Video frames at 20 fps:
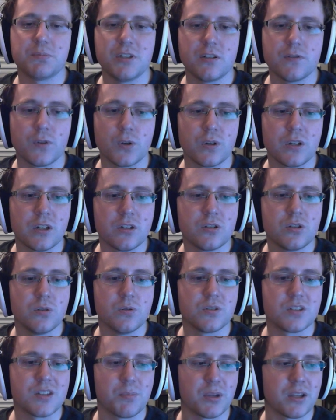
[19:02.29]
devoting to
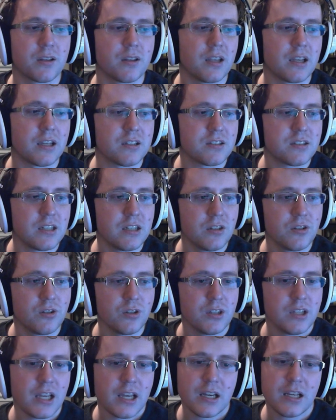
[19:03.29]
something like Cinder
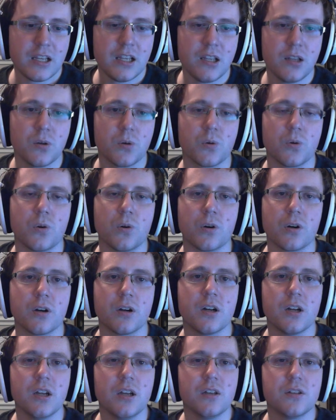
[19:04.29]
Yeti or